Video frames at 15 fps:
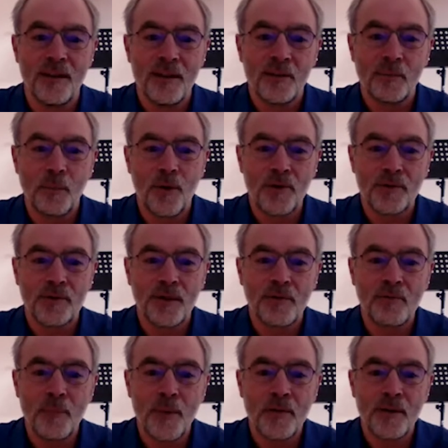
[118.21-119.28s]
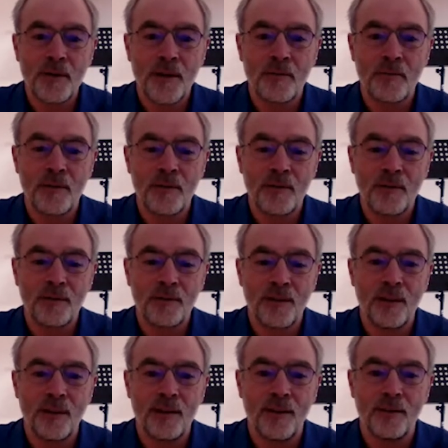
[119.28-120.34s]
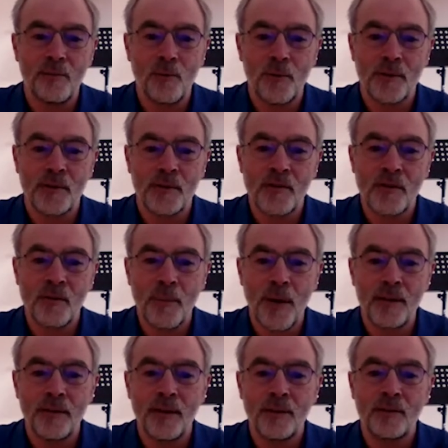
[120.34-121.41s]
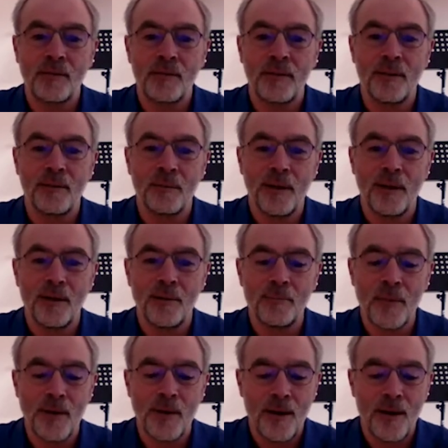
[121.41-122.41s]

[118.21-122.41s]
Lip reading: It's partially information governance, organizational mandates that